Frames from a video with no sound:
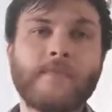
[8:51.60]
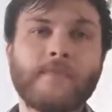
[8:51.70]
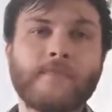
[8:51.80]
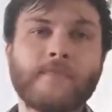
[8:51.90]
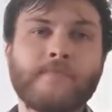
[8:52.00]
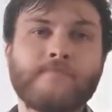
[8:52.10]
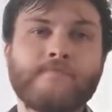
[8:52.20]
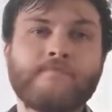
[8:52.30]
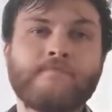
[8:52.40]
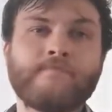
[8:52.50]

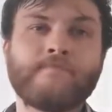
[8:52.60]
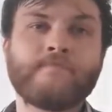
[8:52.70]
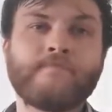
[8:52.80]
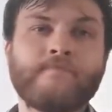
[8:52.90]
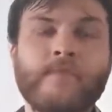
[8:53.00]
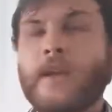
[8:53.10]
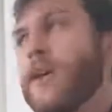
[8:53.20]
(no one is talking)